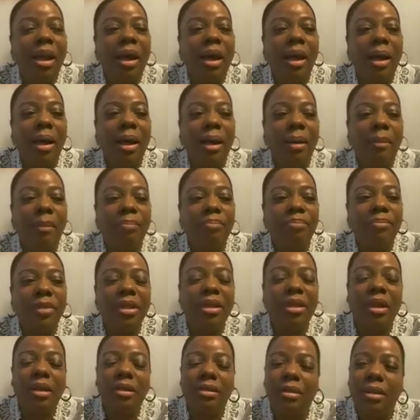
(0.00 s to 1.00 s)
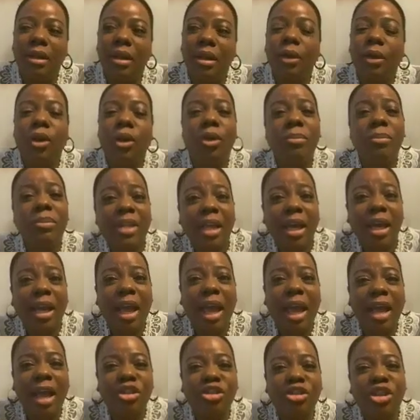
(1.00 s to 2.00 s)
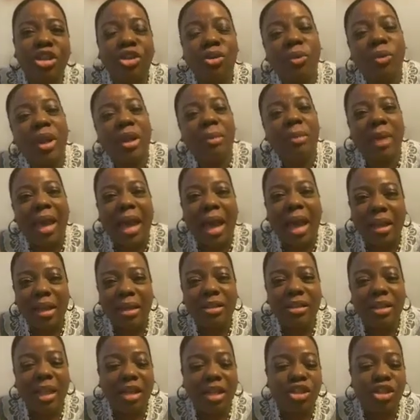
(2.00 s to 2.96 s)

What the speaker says: herbs that actually create balance.